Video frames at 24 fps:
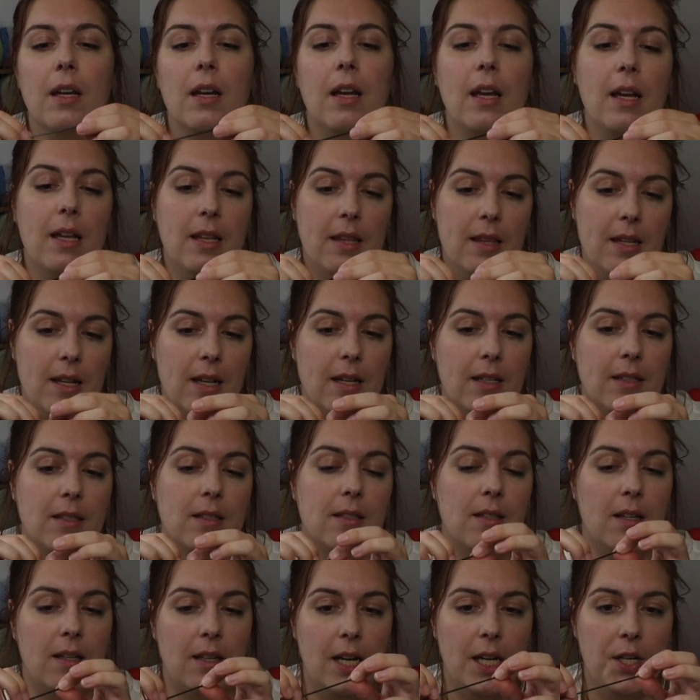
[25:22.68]
And that's
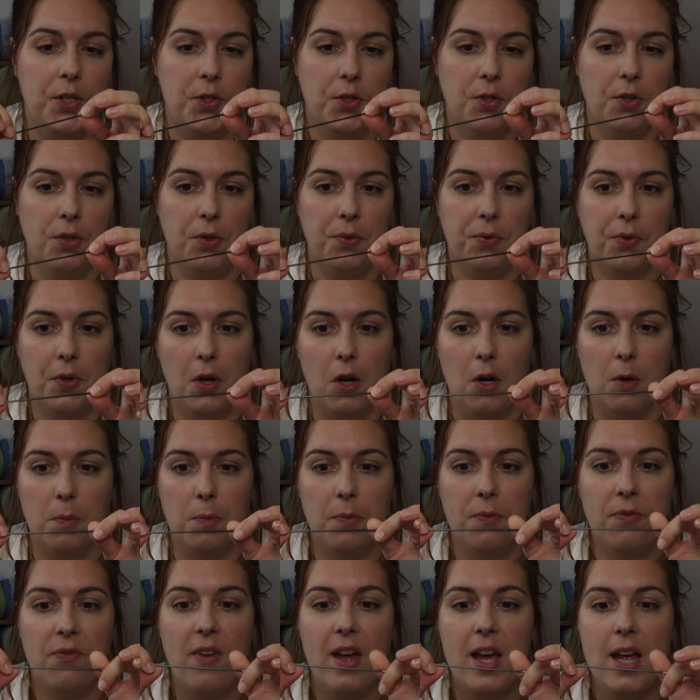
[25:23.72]
the nature of
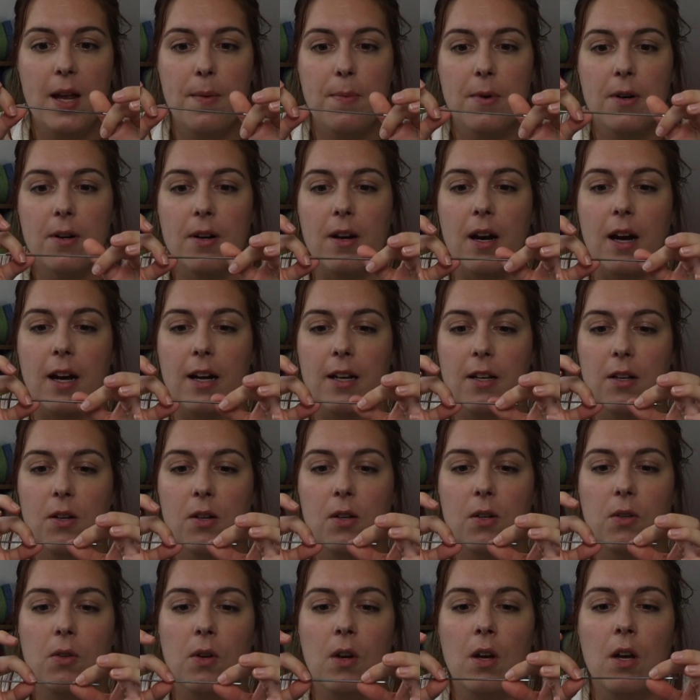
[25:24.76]
carbon fiber, I
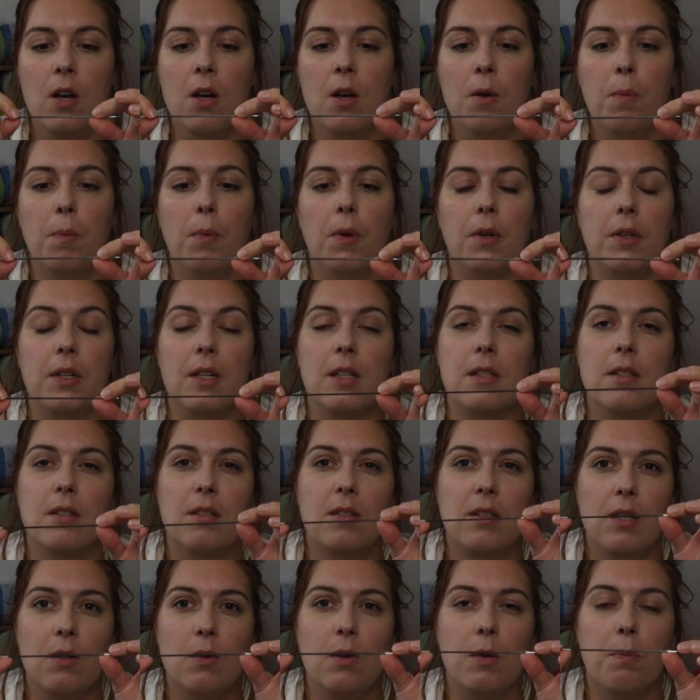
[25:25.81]
know. But it's
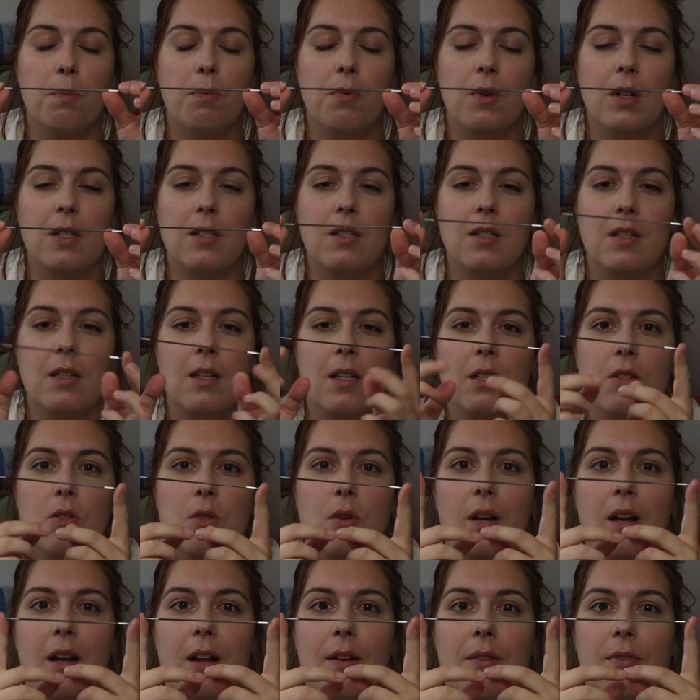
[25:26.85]
still impressive that you
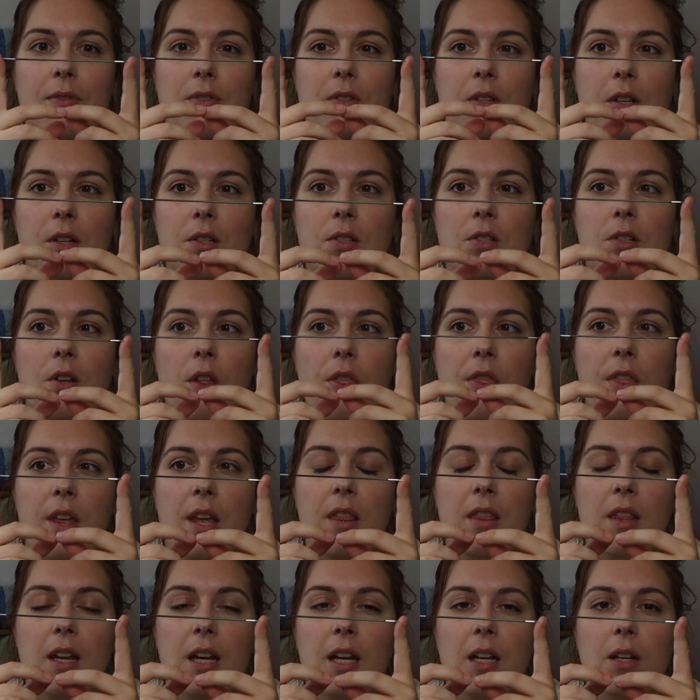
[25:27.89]
have such a
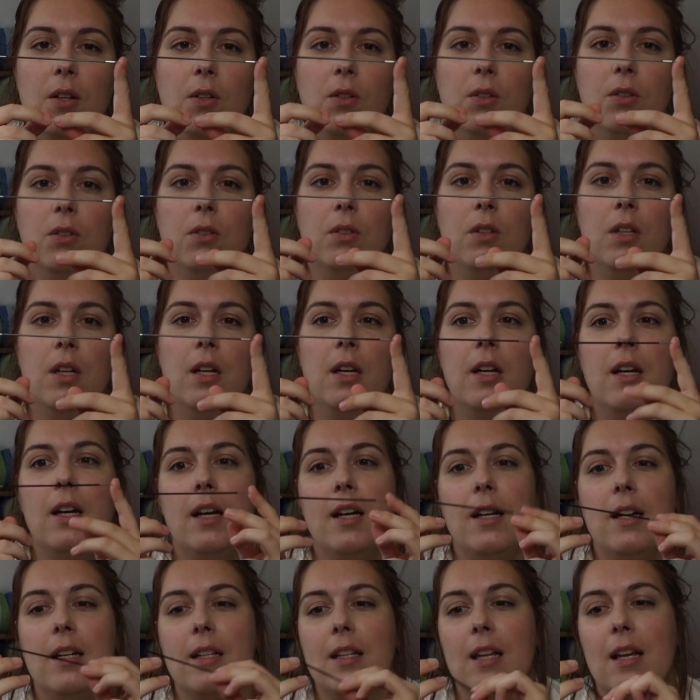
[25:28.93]
thin needle
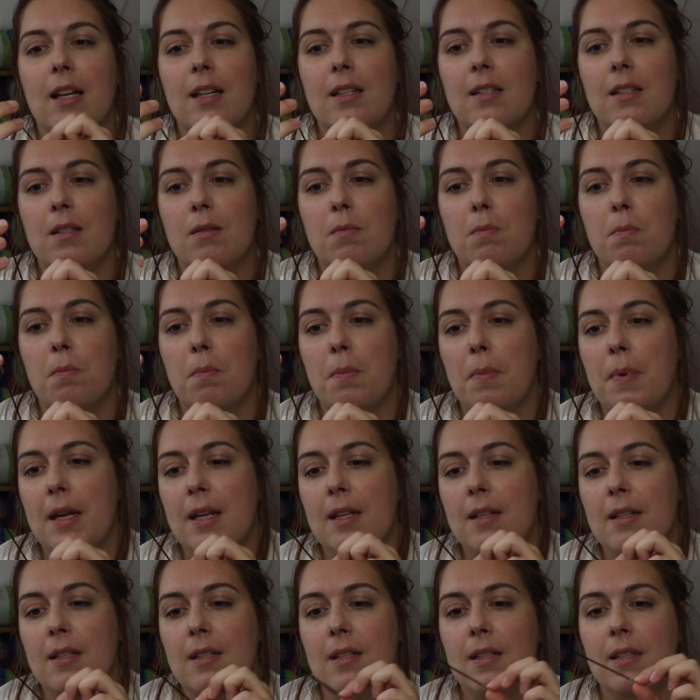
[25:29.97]
and it hasn't
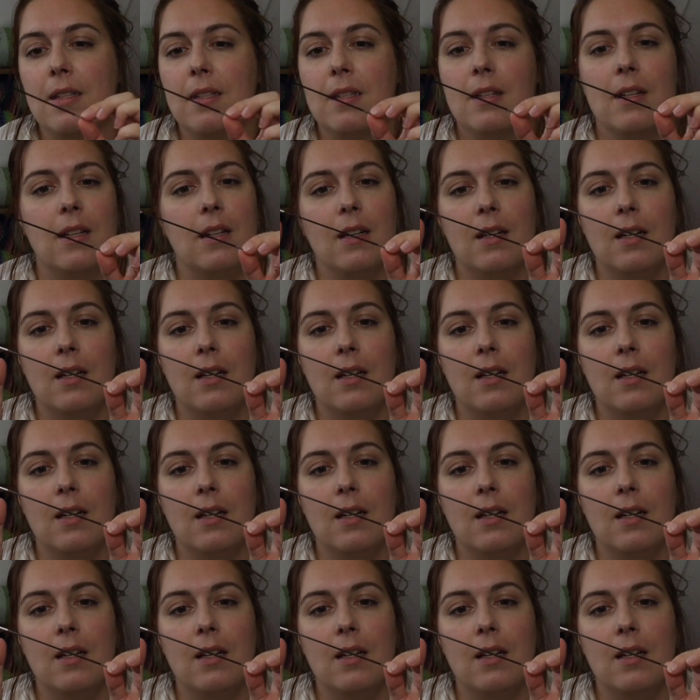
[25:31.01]
bent